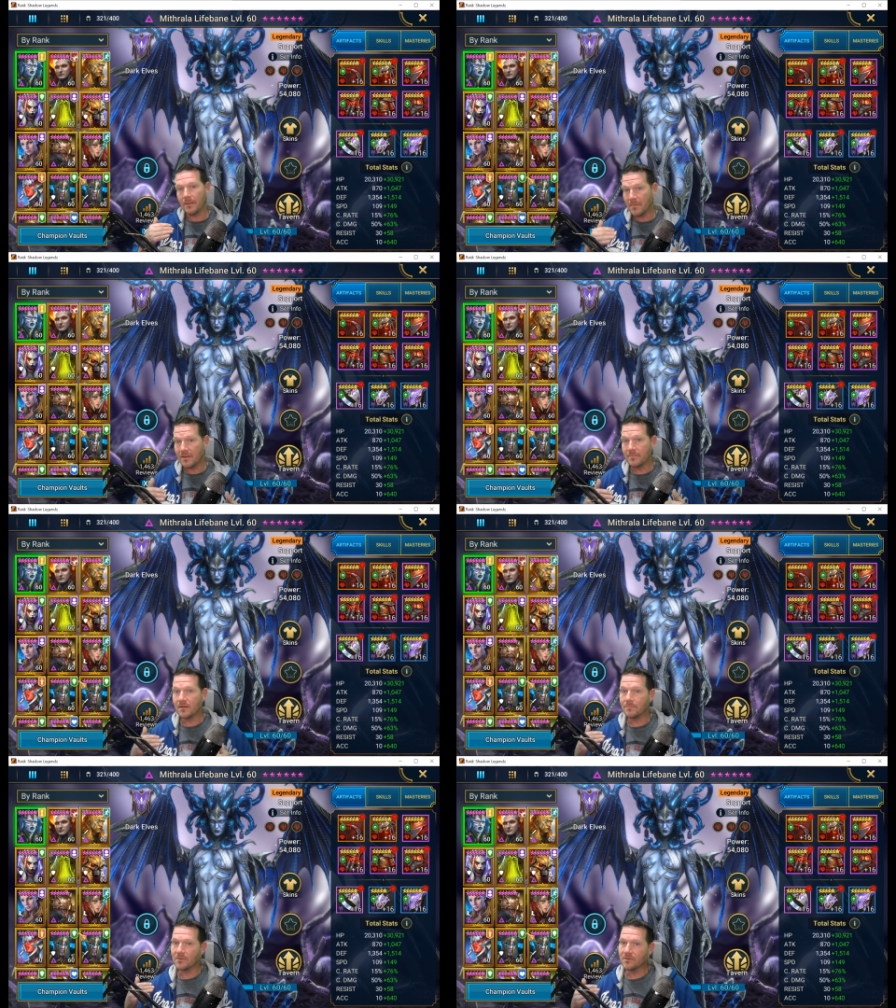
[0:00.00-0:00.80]
they may
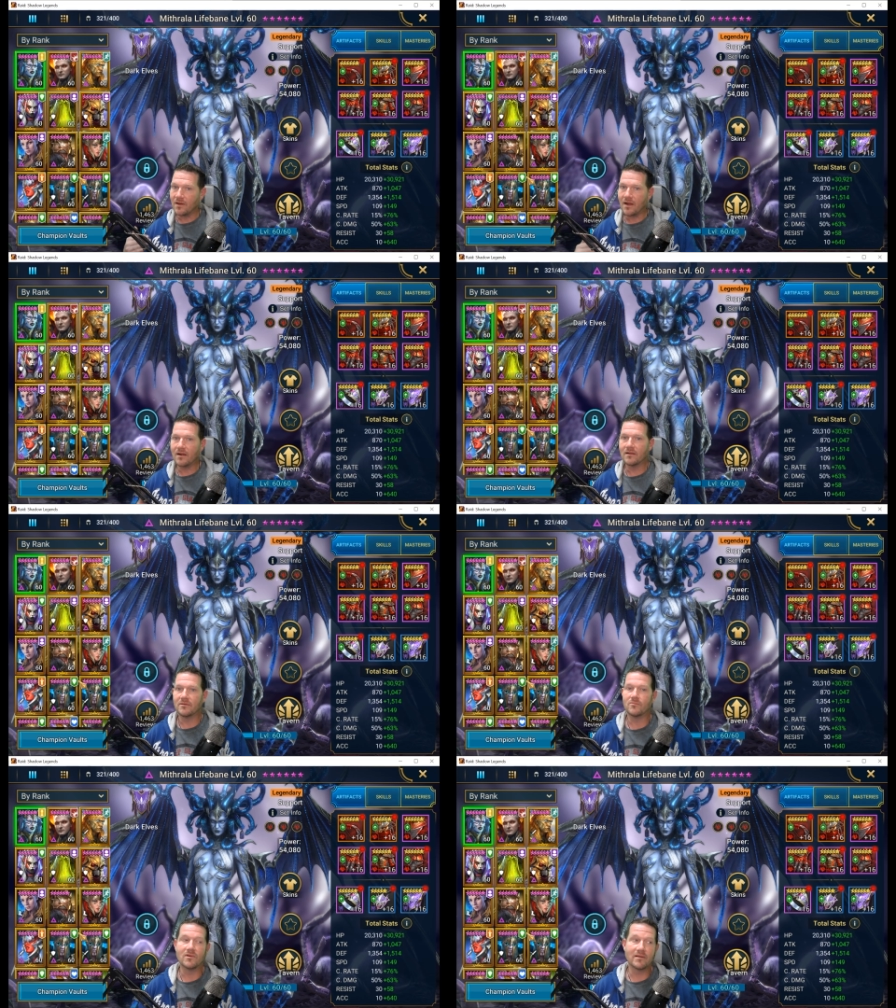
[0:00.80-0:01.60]
be up a little
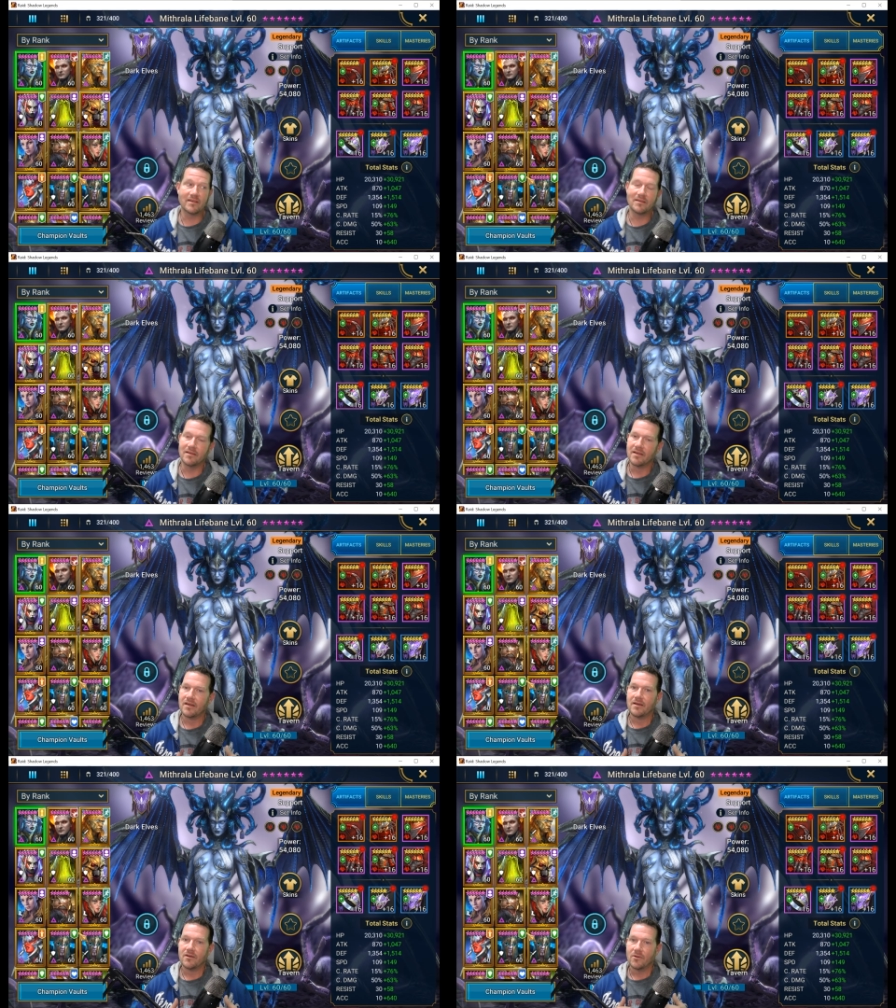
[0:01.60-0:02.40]
higher than where they
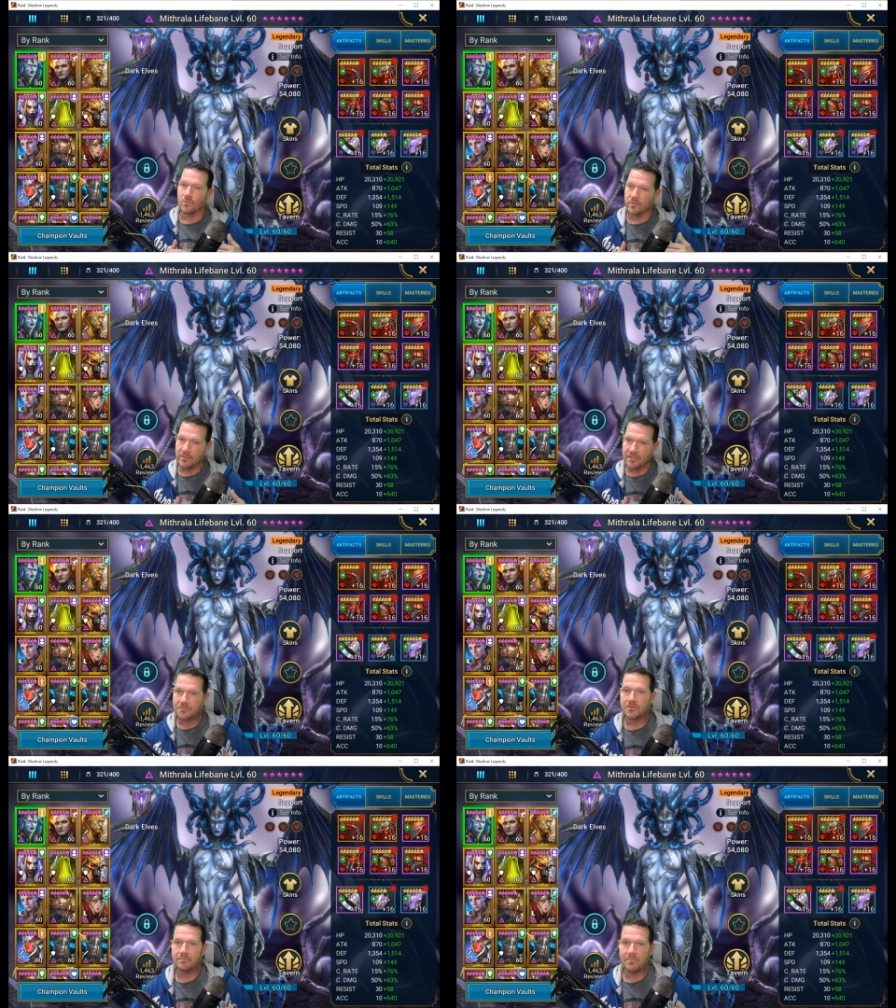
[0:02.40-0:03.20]

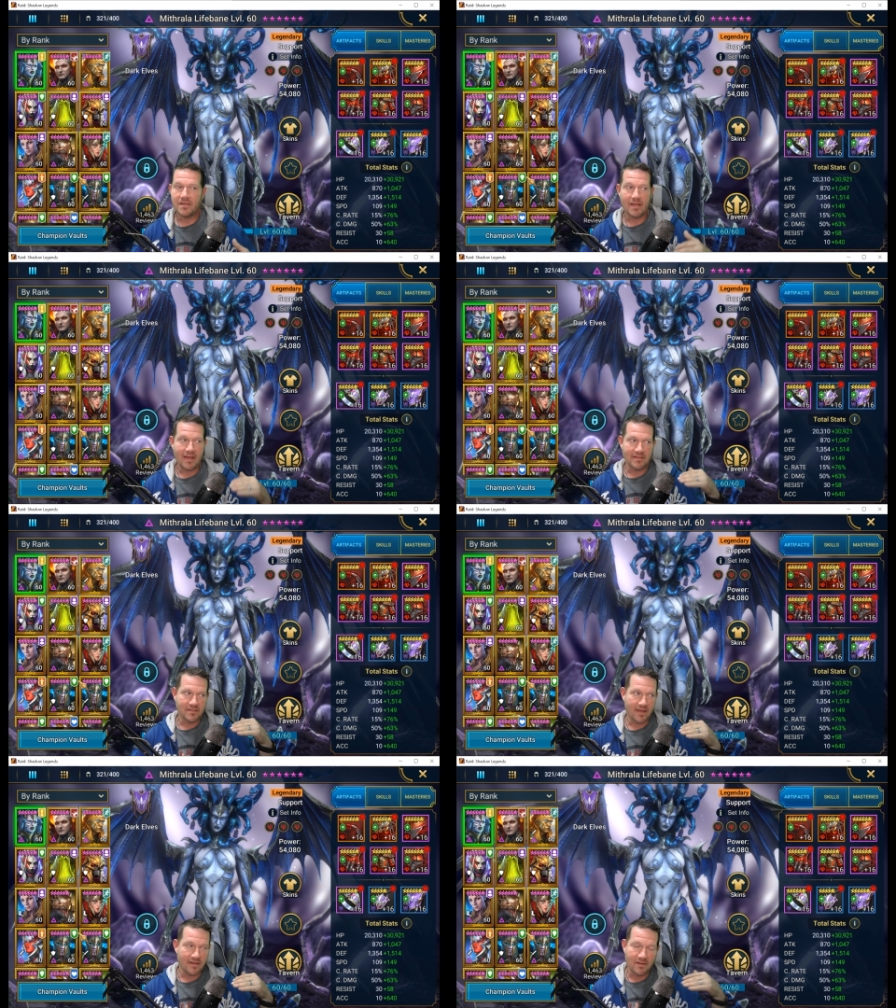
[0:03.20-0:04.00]
really should be,
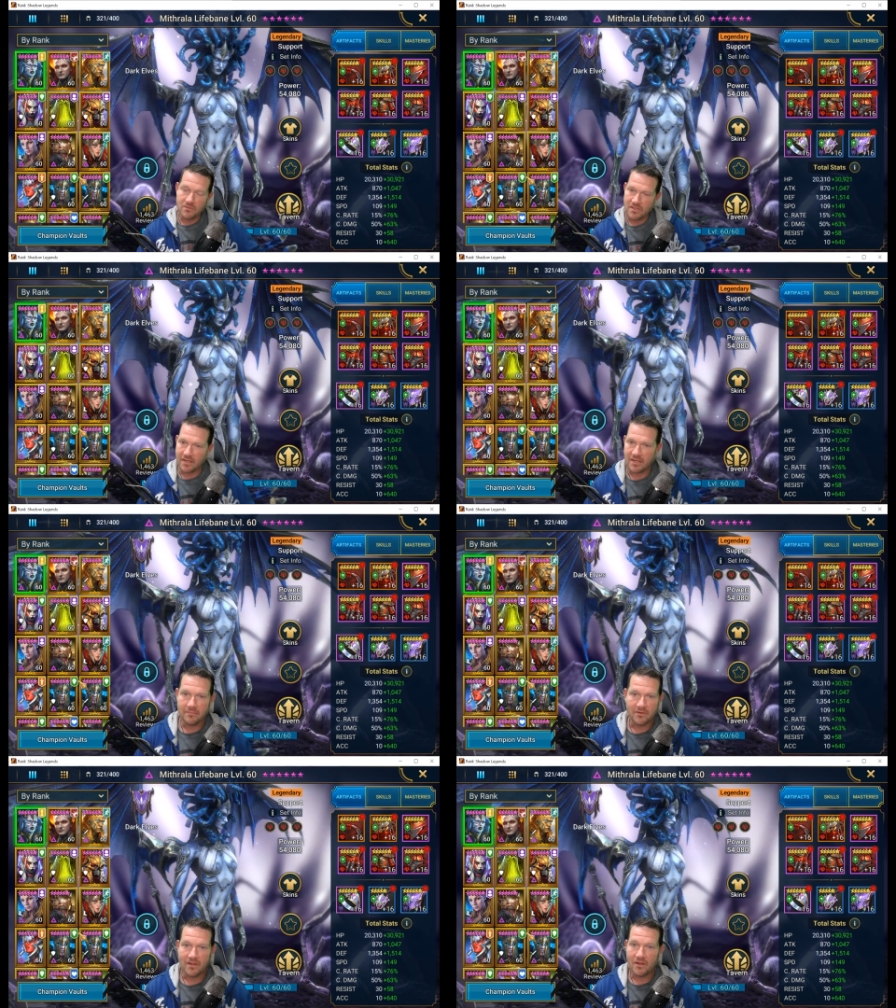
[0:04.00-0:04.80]
and and heroes like
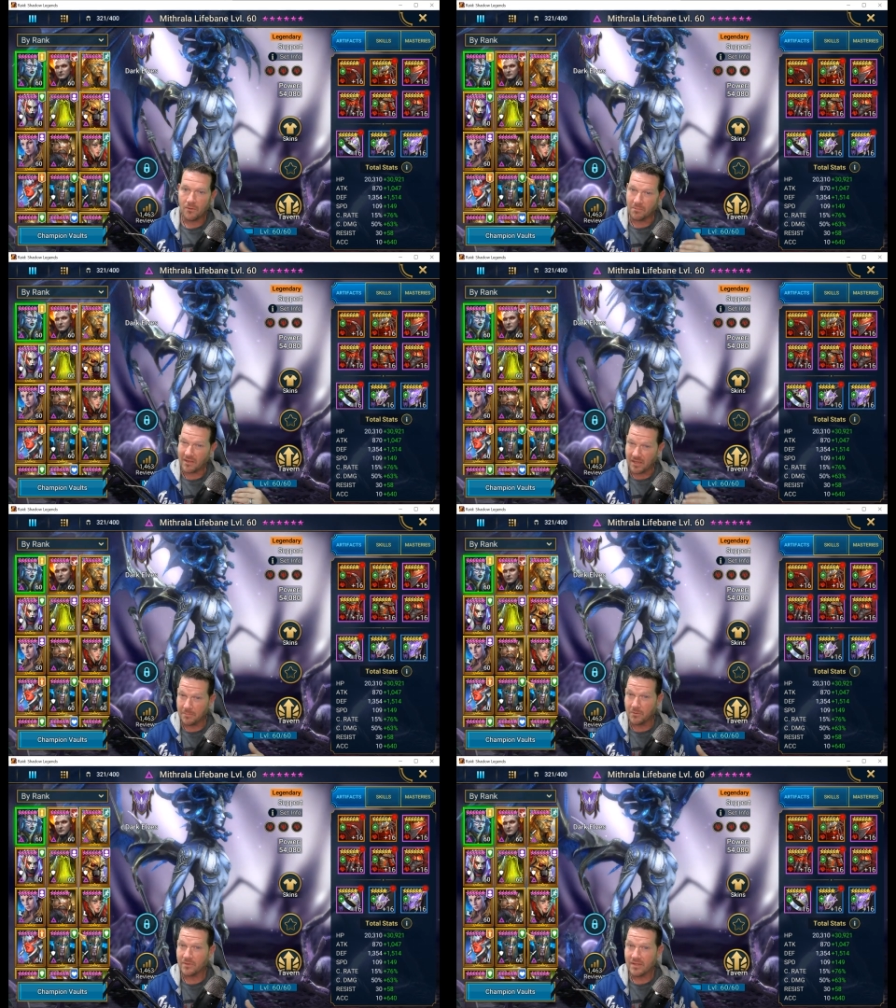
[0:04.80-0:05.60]
him could help
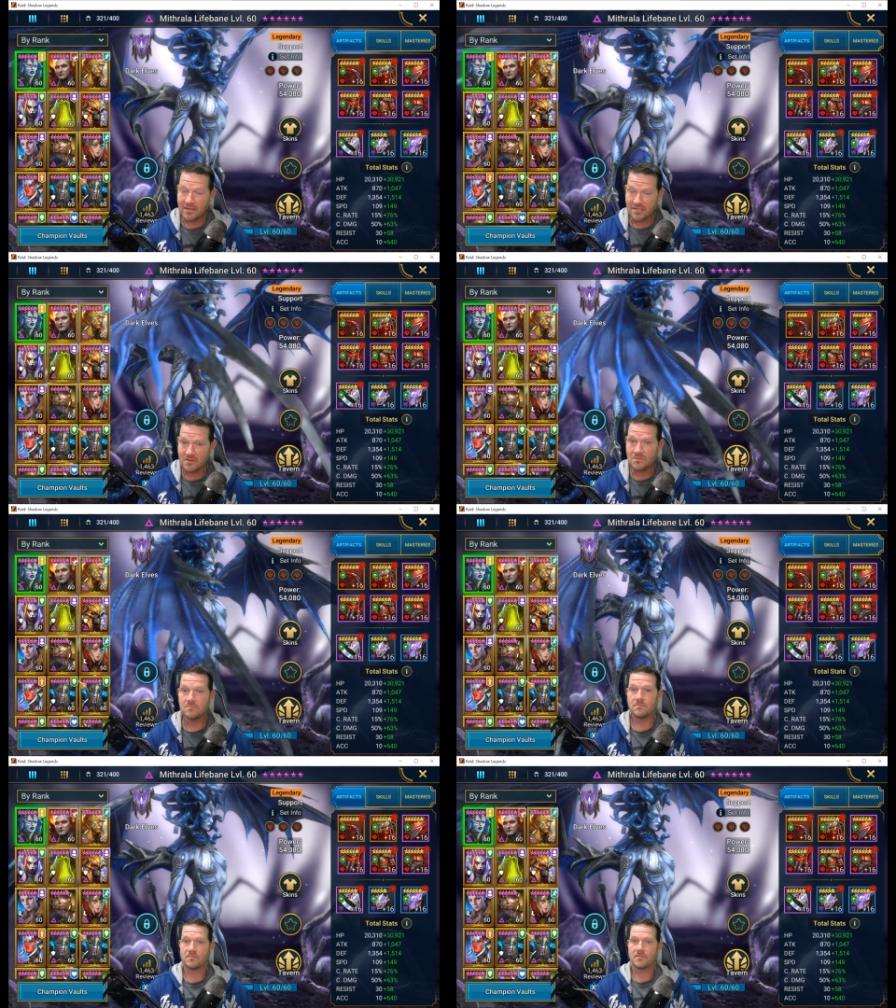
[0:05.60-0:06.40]
keep you in that
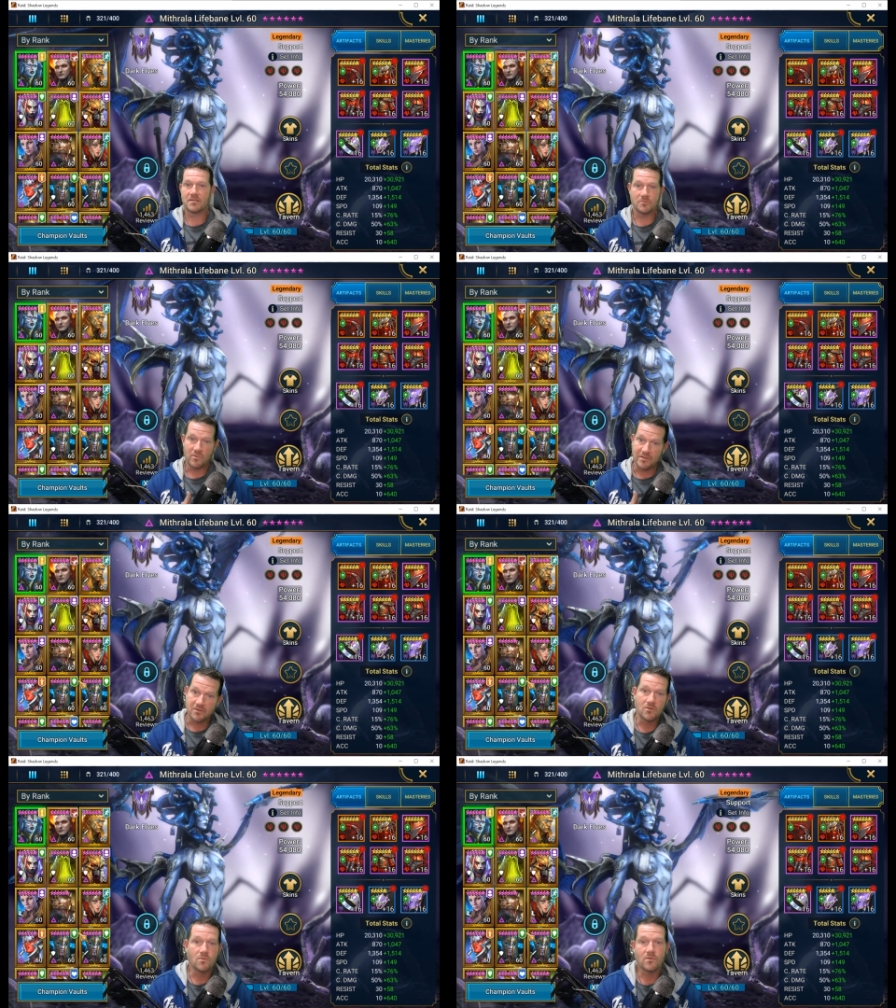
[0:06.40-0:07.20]
zone because we
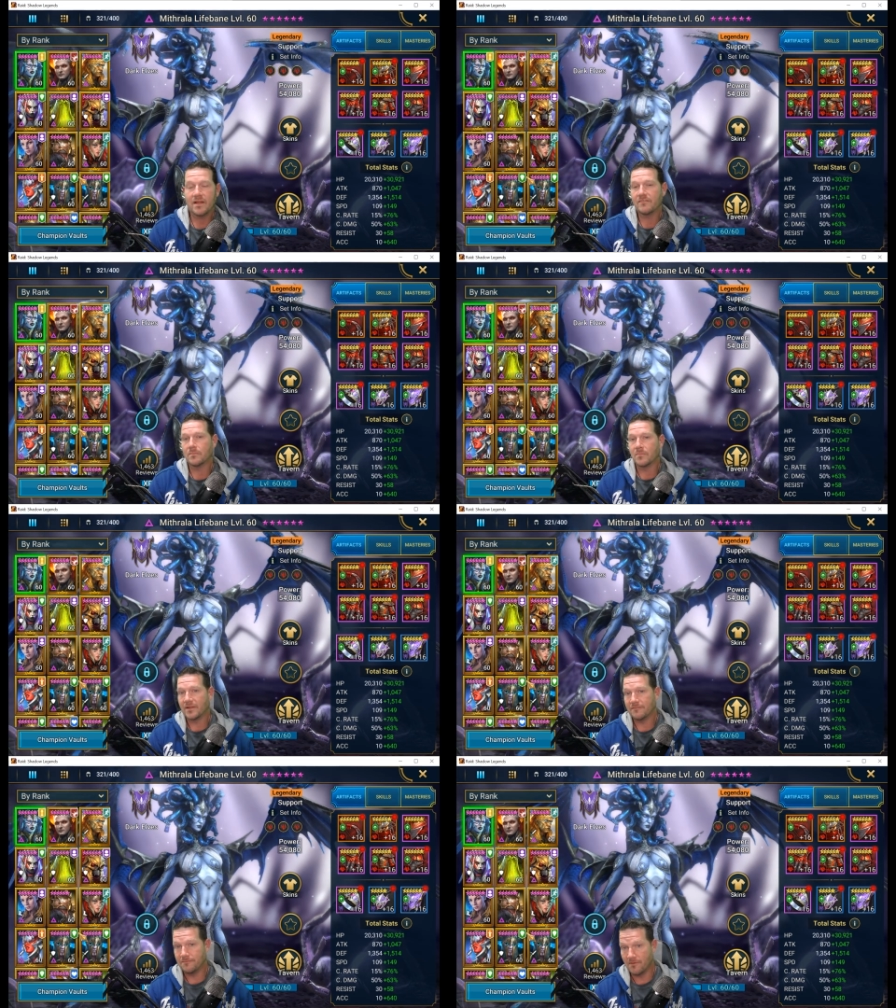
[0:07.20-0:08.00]
do want
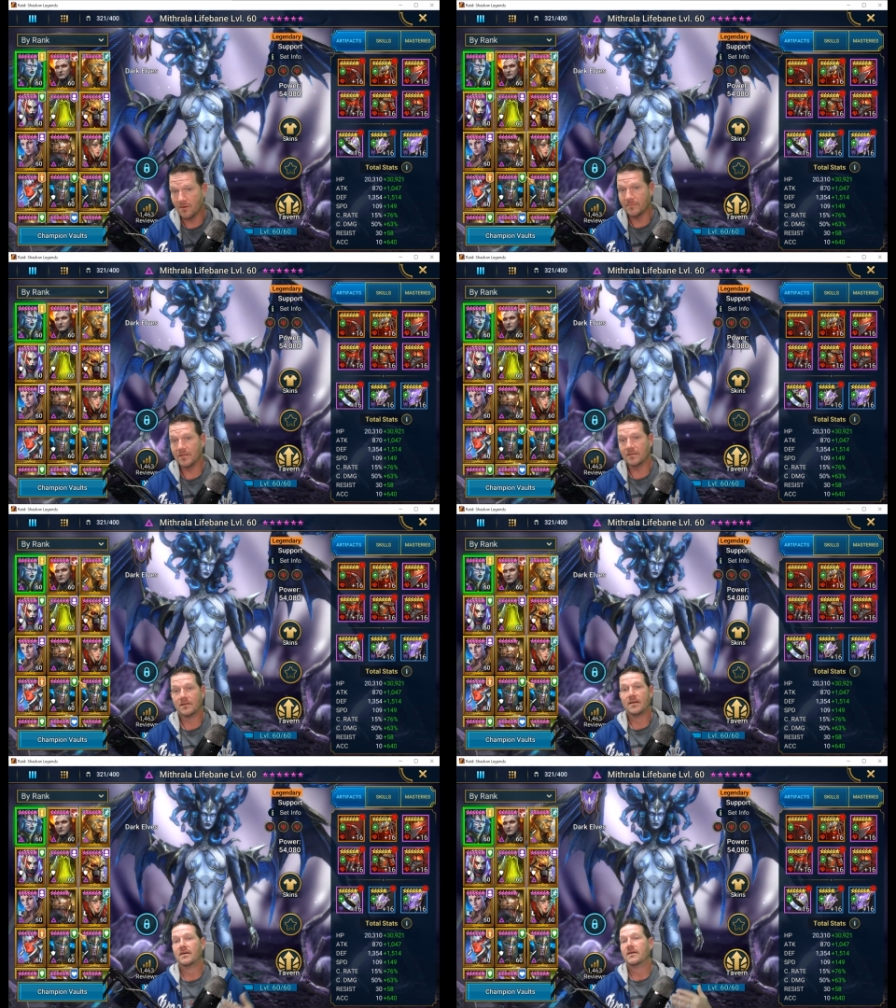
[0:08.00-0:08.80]
everybody farming,